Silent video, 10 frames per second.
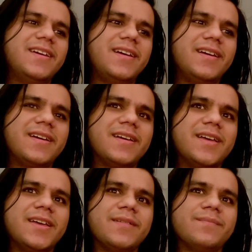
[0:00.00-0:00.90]

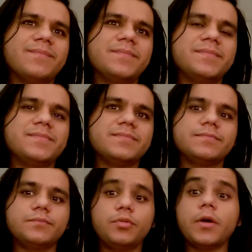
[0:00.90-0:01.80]
Um,
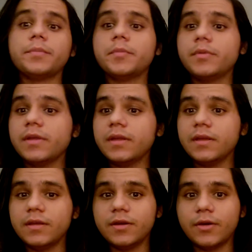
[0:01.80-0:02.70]
probably,
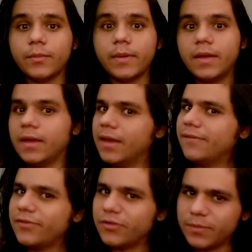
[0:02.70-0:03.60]
you know,
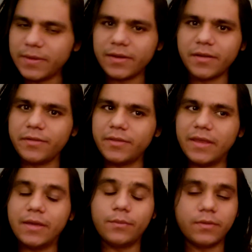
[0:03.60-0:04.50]
if you speak another
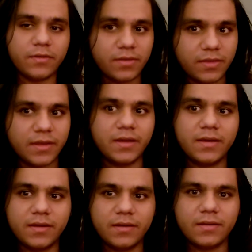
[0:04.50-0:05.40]
language,
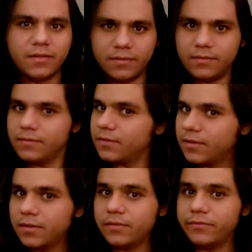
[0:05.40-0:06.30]
think
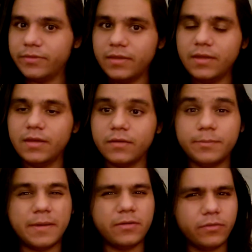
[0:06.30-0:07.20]
of the,
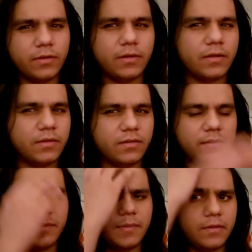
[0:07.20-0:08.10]
especially, it
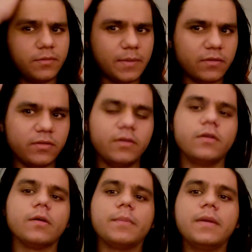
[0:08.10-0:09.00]
seems to be especially a
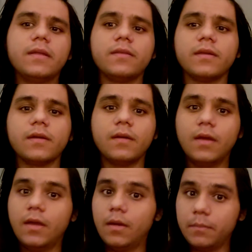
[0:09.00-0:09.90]
European thing,
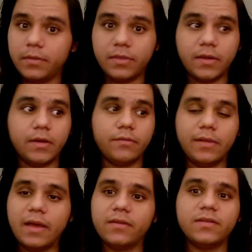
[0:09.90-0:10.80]
but think of
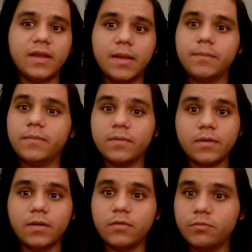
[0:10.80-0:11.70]
last names
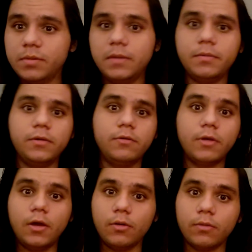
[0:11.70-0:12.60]
of people you
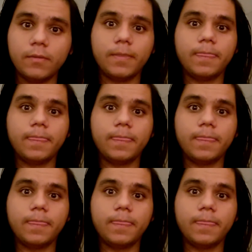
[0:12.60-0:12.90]
know.